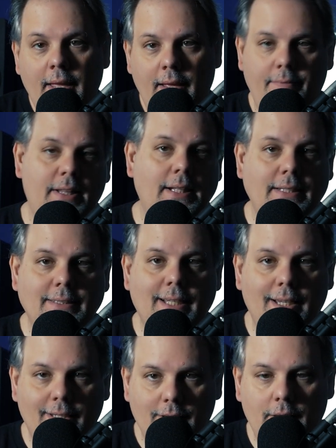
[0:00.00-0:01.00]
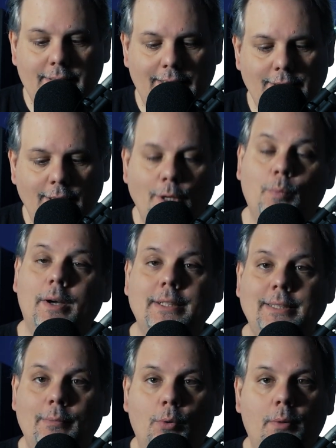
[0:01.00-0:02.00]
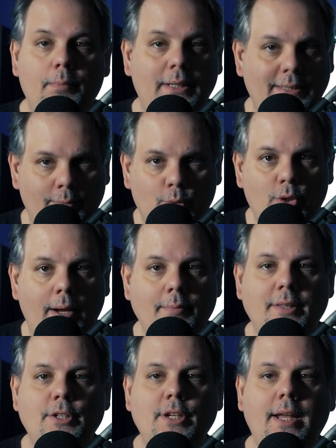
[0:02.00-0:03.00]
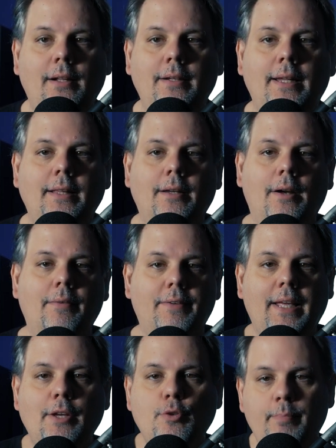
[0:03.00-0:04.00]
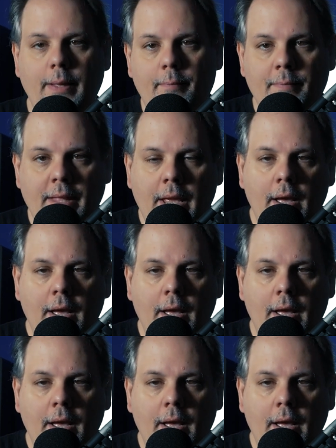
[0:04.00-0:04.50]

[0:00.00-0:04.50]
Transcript: If you like this kind of content and you want to see more, please subscribe to the channel and hit the notification bell.